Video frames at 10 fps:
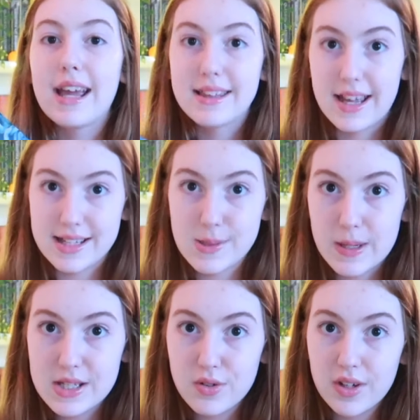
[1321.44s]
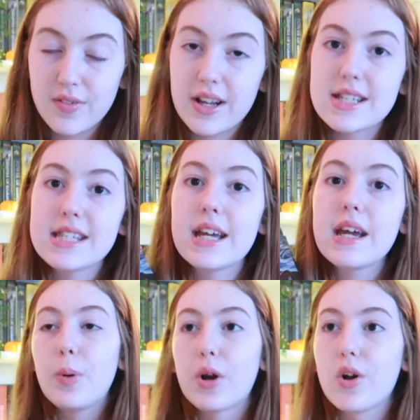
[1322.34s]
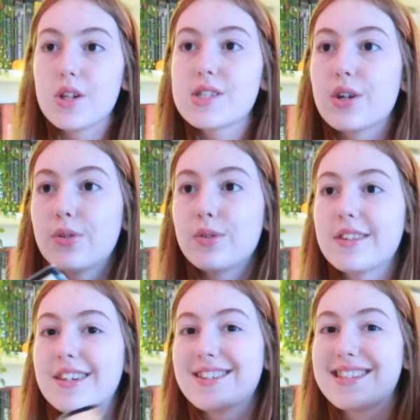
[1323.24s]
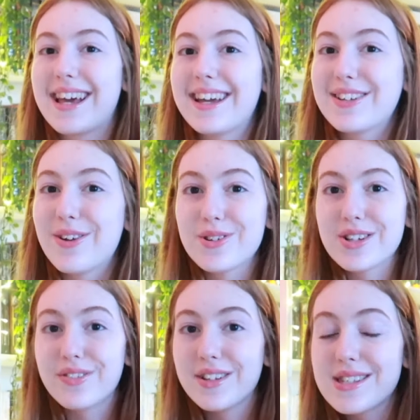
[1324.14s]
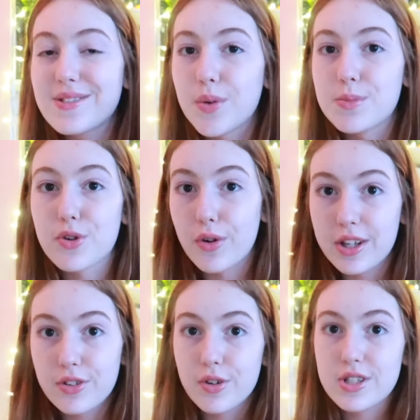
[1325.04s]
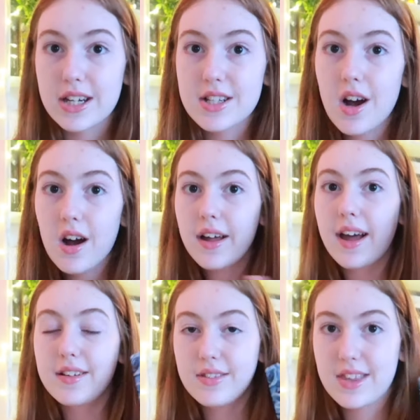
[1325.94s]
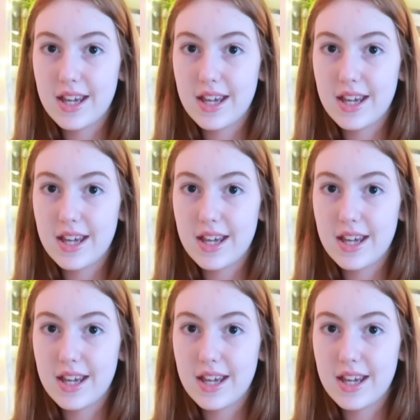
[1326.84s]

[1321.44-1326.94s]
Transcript: in the headspace to read a fantasy. But also there's like no difference from scrolling through TikTok and